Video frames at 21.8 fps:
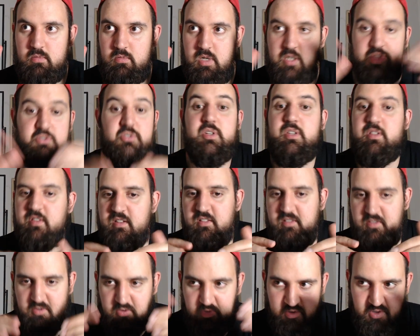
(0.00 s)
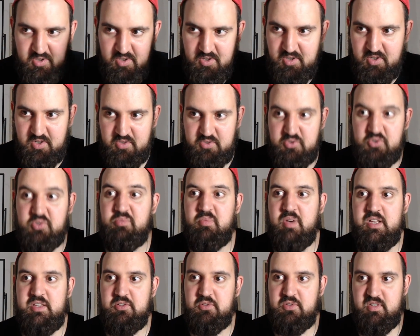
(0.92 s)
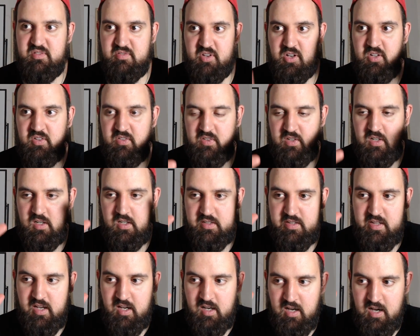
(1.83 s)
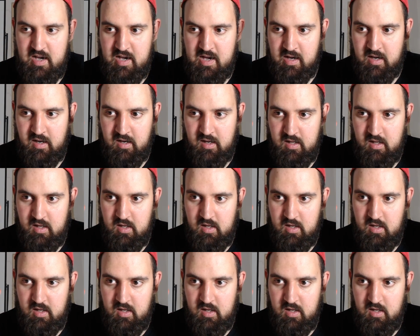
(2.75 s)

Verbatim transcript: actually it's, it's a human universal, there are